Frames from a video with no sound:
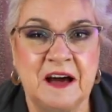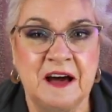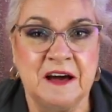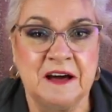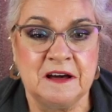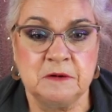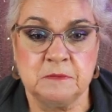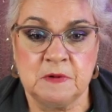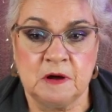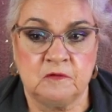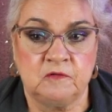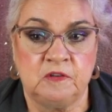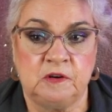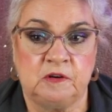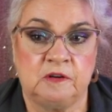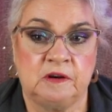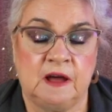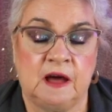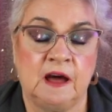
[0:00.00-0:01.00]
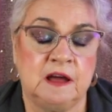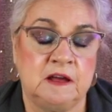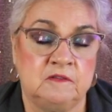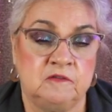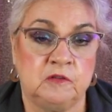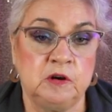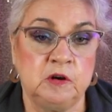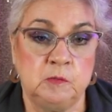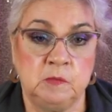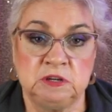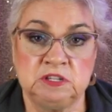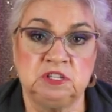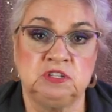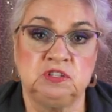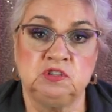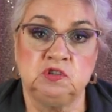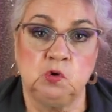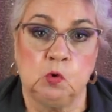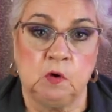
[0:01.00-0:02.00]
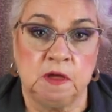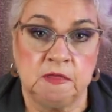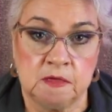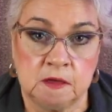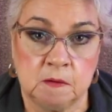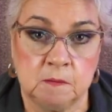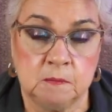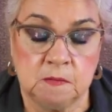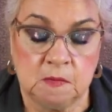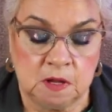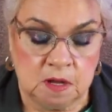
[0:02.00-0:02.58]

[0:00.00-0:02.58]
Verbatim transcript: um, I very I very much enjoy them